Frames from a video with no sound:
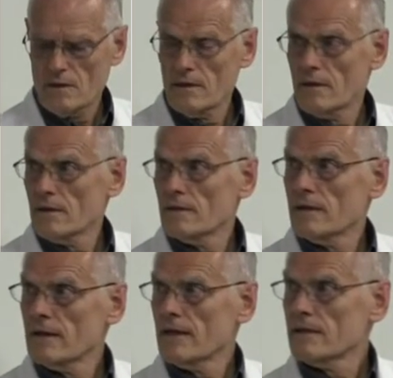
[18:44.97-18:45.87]
And
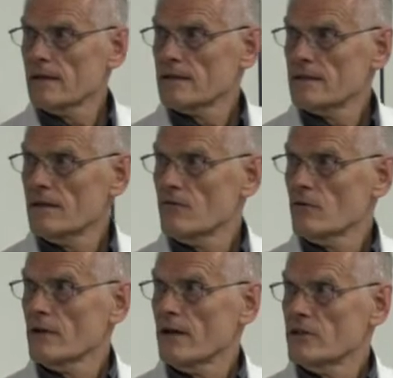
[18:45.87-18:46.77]
they can test there
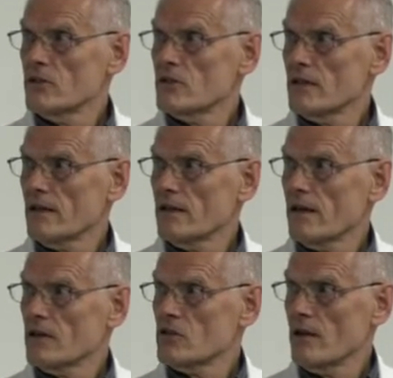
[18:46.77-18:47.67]
for the IgG and the
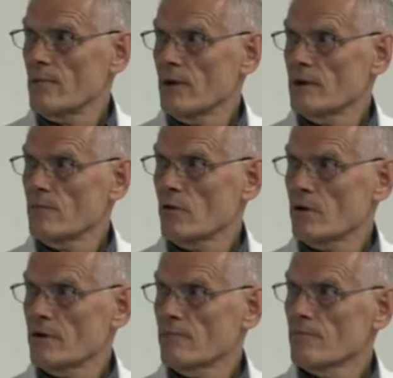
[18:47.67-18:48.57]
IgM
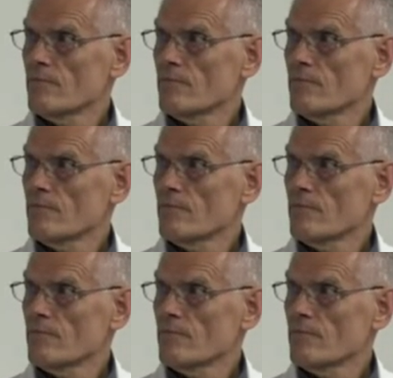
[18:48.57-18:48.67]
antibody.